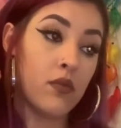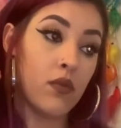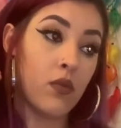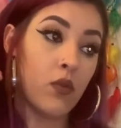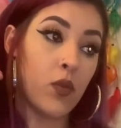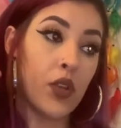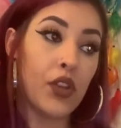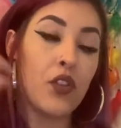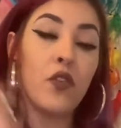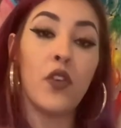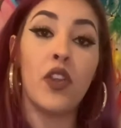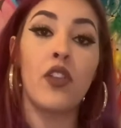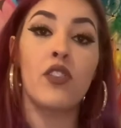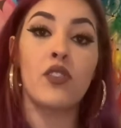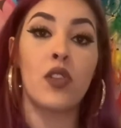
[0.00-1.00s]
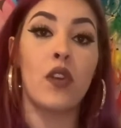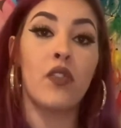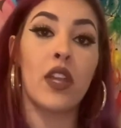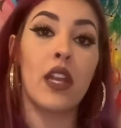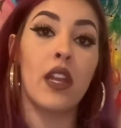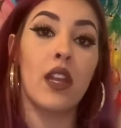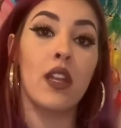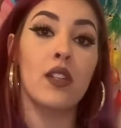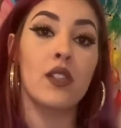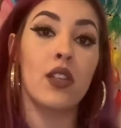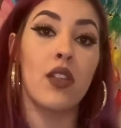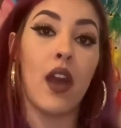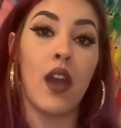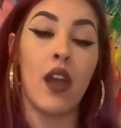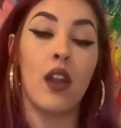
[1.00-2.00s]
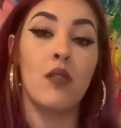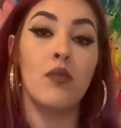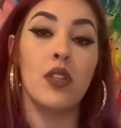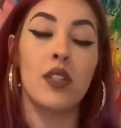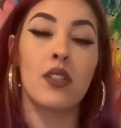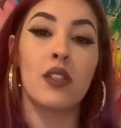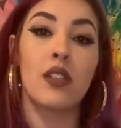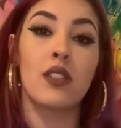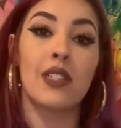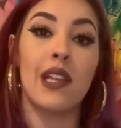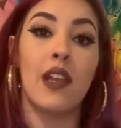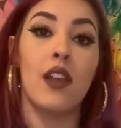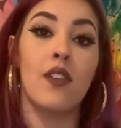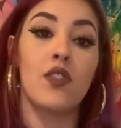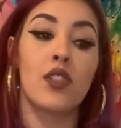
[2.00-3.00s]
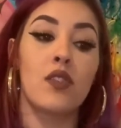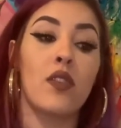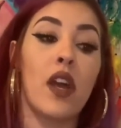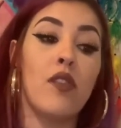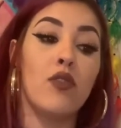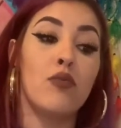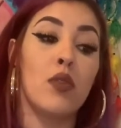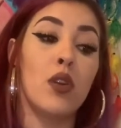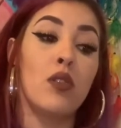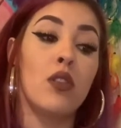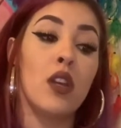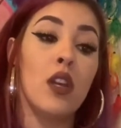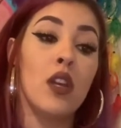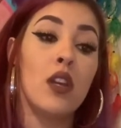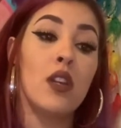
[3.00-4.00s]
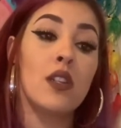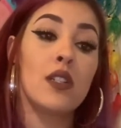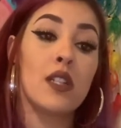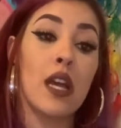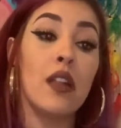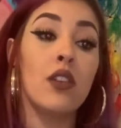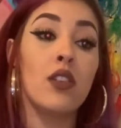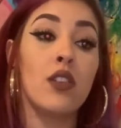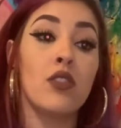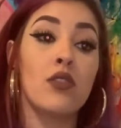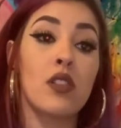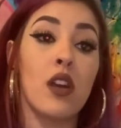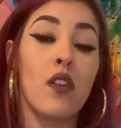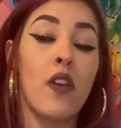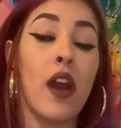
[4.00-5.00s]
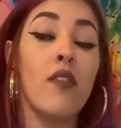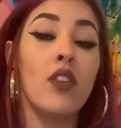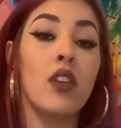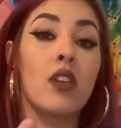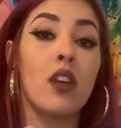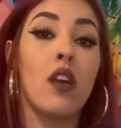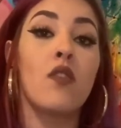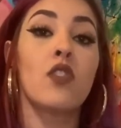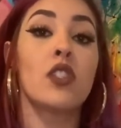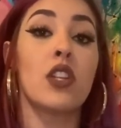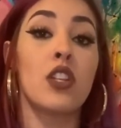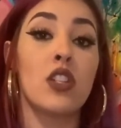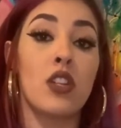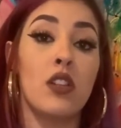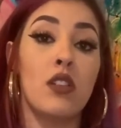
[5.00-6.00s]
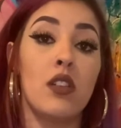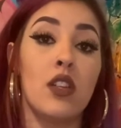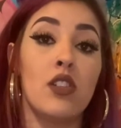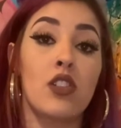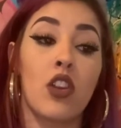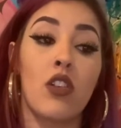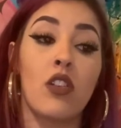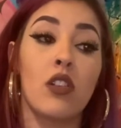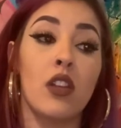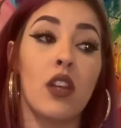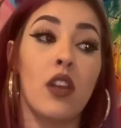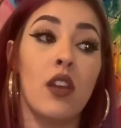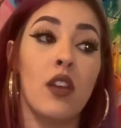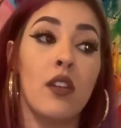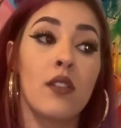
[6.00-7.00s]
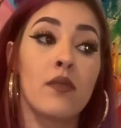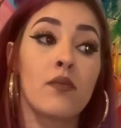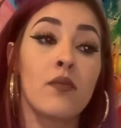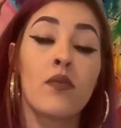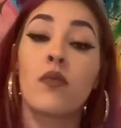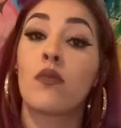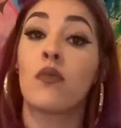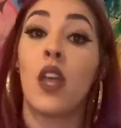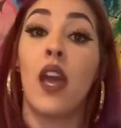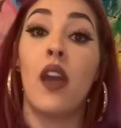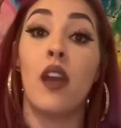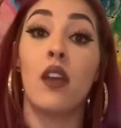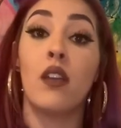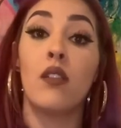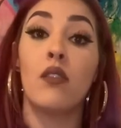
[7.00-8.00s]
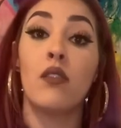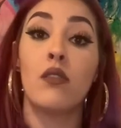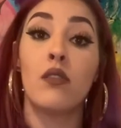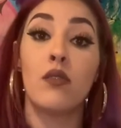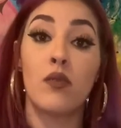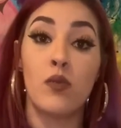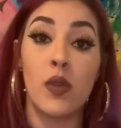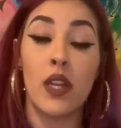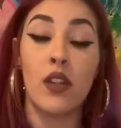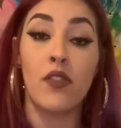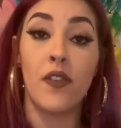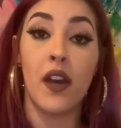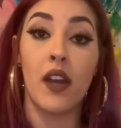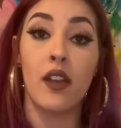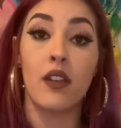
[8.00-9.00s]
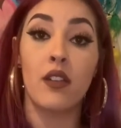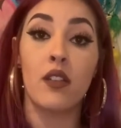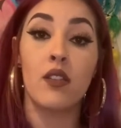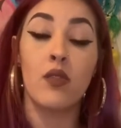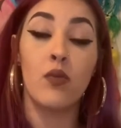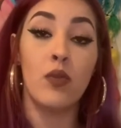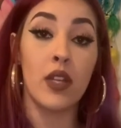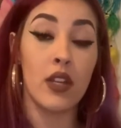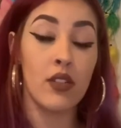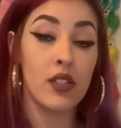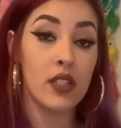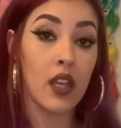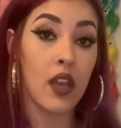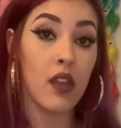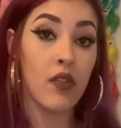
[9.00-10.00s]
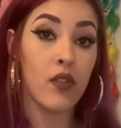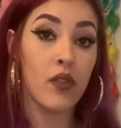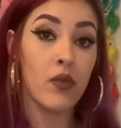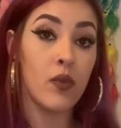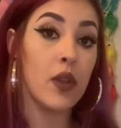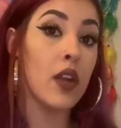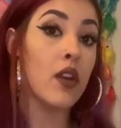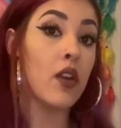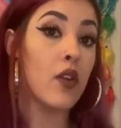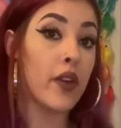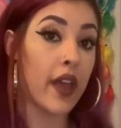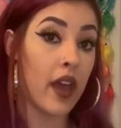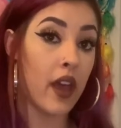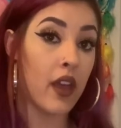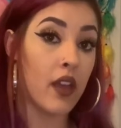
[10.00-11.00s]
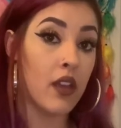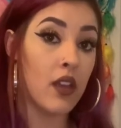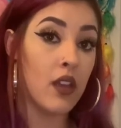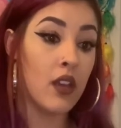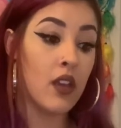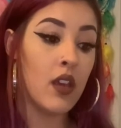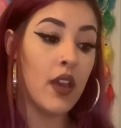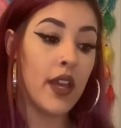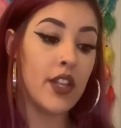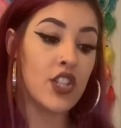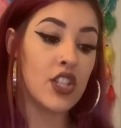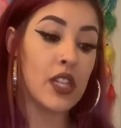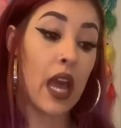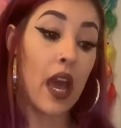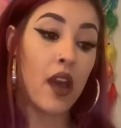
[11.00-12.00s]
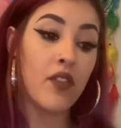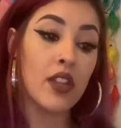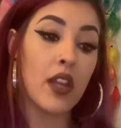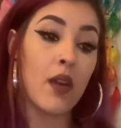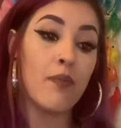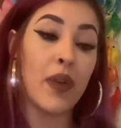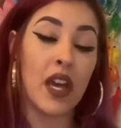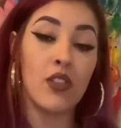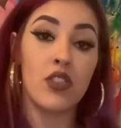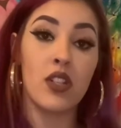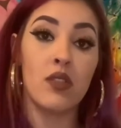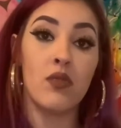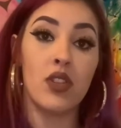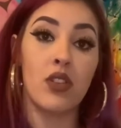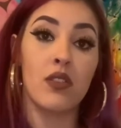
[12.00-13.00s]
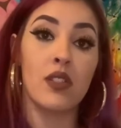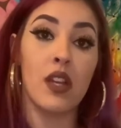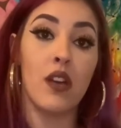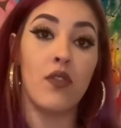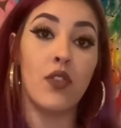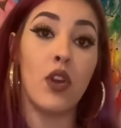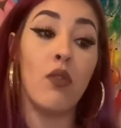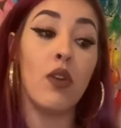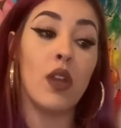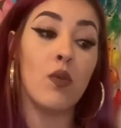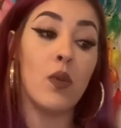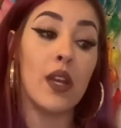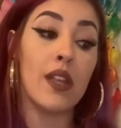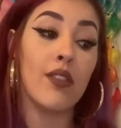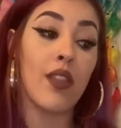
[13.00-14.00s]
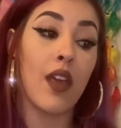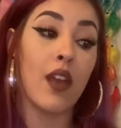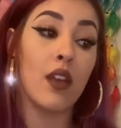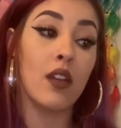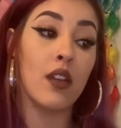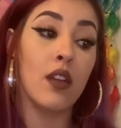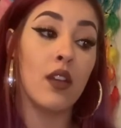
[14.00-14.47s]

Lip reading: When you feel yourself getting into that animalistic state of survival mode, telling yourself, having a conversation internally, hey, we are fine, we are safe, we are okay. And just having that boundary with yourself, knowing when, like,